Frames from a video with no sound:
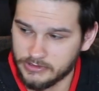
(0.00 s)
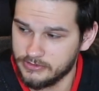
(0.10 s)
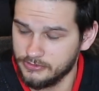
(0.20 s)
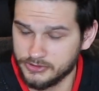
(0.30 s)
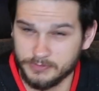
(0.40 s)

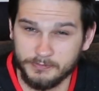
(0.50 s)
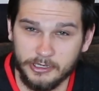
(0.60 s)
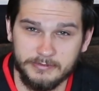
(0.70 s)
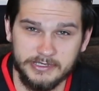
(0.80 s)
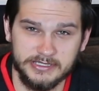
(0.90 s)
those will
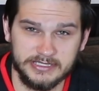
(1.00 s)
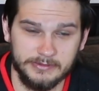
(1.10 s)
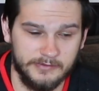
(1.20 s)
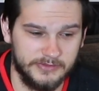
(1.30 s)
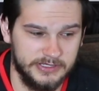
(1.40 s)
probably be
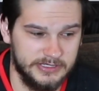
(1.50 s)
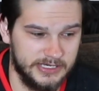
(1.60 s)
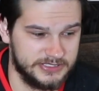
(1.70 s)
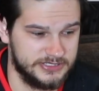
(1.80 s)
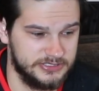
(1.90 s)
some of the
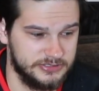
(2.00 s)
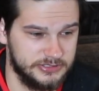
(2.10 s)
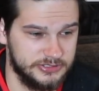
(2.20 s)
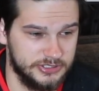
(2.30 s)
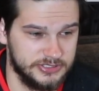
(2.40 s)
next
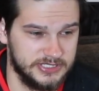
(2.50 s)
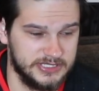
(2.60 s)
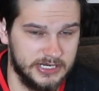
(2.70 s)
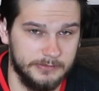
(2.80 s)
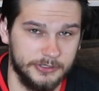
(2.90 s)
jerseys
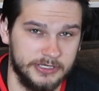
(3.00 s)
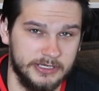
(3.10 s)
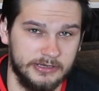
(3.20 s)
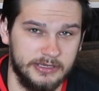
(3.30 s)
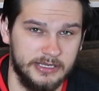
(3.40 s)
that I'm looking
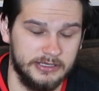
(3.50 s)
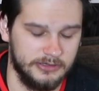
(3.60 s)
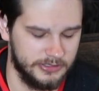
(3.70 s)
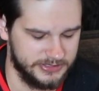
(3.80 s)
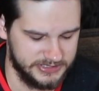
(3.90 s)
at getting
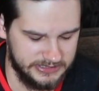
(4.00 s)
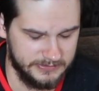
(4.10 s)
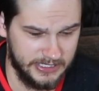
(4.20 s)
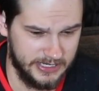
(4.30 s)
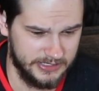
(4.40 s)
are the Team
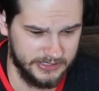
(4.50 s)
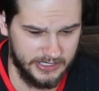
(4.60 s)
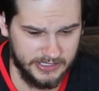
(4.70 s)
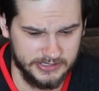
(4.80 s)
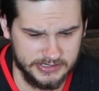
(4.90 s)
Canada
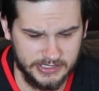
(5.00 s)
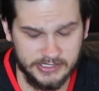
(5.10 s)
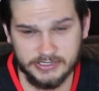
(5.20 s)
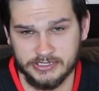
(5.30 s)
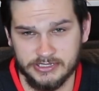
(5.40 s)
and
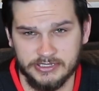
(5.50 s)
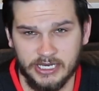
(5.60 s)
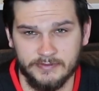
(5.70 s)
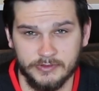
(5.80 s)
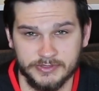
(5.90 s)
HC
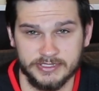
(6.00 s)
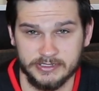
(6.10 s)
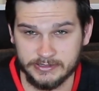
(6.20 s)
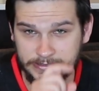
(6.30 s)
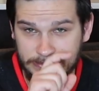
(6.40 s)

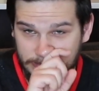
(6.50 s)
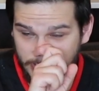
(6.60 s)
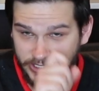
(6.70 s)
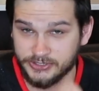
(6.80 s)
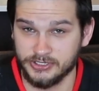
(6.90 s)
Davos
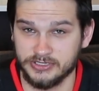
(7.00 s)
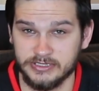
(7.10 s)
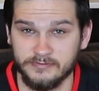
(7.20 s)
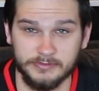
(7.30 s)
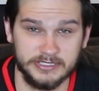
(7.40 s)
uh,
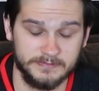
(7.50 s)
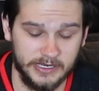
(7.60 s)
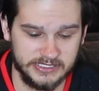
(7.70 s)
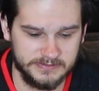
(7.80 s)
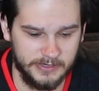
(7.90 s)
jersey from this
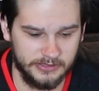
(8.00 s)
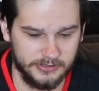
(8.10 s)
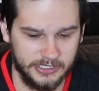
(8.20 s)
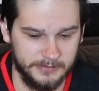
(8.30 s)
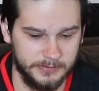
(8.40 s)
past
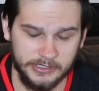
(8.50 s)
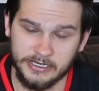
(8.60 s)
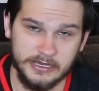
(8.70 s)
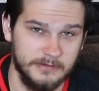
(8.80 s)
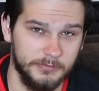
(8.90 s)
Spengler Cup.
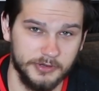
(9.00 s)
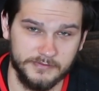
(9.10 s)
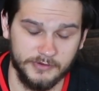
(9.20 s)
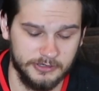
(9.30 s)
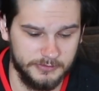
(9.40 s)

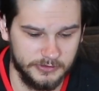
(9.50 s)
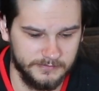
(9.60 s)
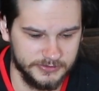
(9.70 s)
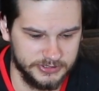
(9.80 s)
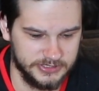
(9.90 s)
Both very
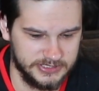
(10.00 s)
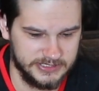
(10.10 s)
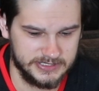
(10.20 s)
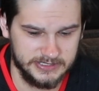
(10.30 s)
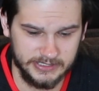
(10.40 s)
beautiful
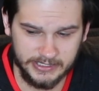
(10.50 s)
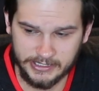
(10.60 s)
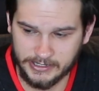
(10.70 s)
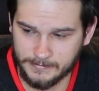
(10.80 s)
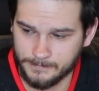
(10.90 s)
jerseys.
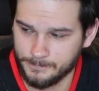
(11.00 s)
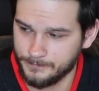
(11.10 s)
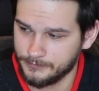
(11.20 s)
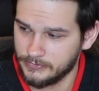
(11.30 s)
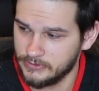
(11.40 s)
Um,
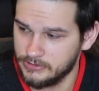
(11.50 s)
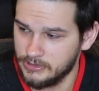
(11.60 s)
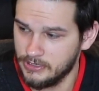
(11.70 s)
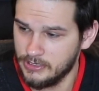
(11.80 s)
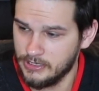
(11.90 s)

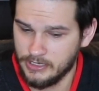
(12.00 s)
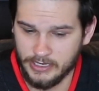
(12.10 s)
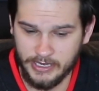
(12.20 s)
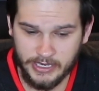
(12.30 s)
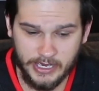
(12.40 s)

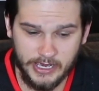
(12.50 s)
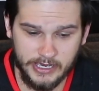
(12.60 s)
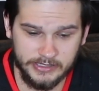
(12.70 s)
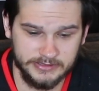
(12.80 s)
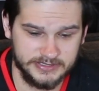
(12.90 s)

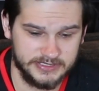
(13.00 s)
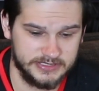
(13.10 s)
and